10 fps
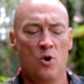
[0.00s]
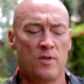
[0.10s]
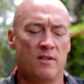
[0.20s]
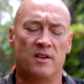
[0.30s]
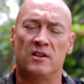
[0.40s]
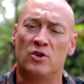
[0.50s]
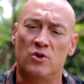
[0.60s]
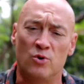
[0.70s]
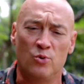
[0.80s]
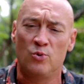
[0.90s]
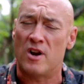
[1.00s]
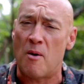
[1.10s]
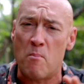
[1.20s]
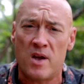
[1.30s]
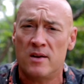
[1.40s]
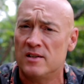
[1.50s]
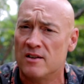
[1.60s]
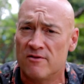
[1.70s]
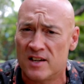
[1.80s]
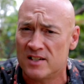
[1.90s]
who they think are cool and
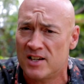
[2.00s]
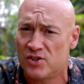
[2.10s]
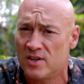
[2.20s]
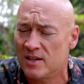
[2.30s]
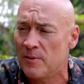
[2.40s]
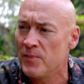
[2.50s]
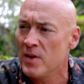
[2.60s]
amazing and fantastic